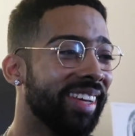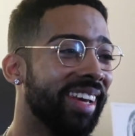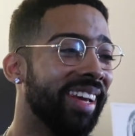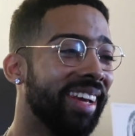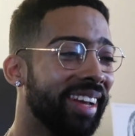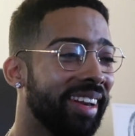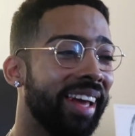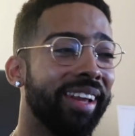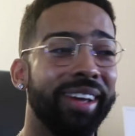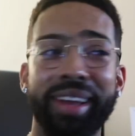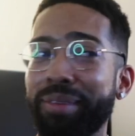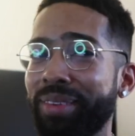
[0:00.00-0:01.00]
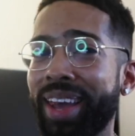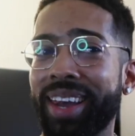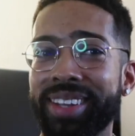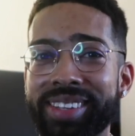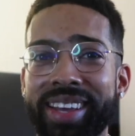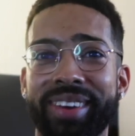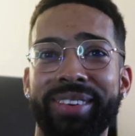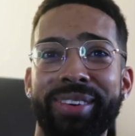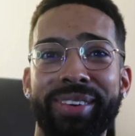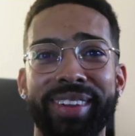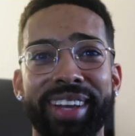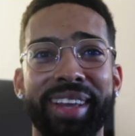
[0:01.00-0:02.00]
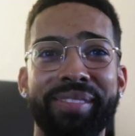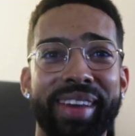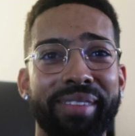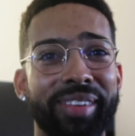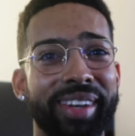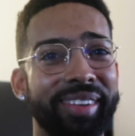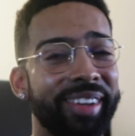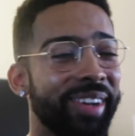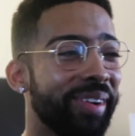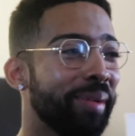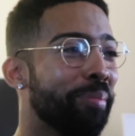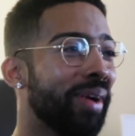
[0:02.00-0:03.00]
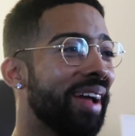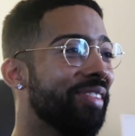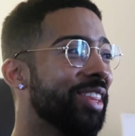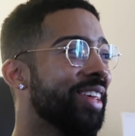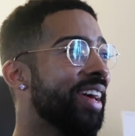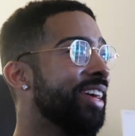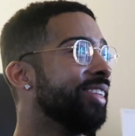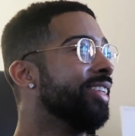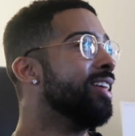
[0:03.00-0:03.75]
a kid, like looking back, it's like, ooh, look at me on a private jet.